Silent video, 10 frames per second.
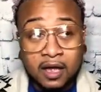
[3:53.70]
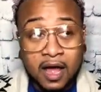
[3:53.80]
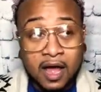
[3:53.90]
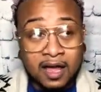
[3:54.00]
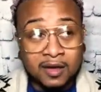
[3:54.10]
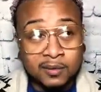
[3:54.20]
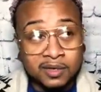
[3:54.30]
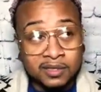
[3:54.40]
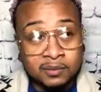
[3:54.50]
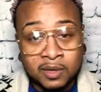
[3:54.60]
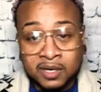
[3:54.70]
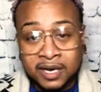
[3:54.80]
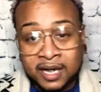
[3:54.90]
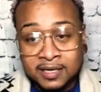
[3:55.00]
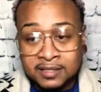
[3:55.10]
I was working
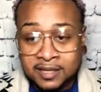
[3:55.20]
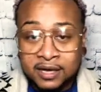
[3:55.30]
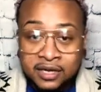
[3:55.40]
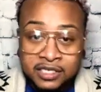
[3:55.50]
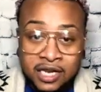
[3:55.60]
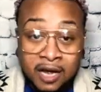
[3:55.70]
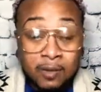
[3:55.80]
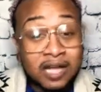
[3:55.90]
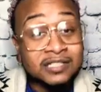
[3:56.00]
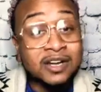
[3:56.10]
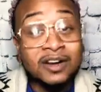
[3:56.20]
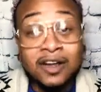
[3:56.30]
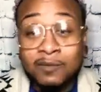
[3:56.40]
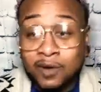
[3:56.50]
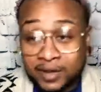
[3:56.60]
at a security job. Well, I started
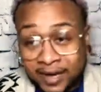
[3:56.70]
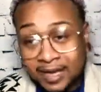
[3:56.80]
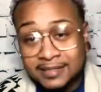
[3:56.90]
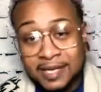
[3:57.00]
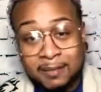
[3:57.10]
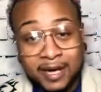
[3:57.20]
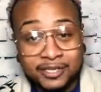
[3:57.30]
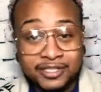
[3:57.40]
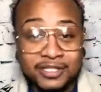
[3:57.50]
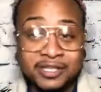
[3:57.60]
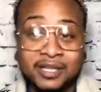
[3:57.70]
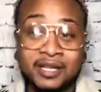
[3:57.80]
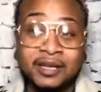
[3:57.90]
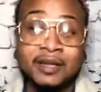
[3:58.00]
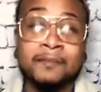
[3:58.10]
off working at a temp
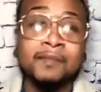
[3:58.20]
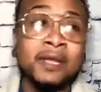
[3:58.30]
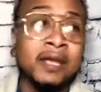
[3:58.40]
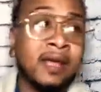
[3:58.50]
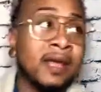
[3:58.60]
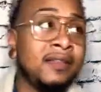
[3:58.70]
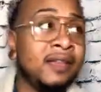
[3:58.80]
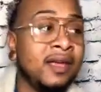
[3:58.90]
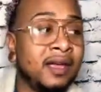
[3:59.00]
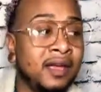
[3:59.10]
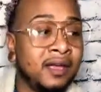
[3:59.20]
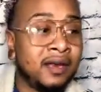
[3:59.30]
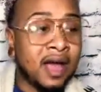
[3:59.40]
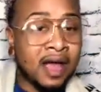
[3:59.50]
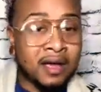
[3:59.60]
agency, and then
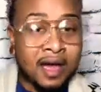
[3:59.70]
I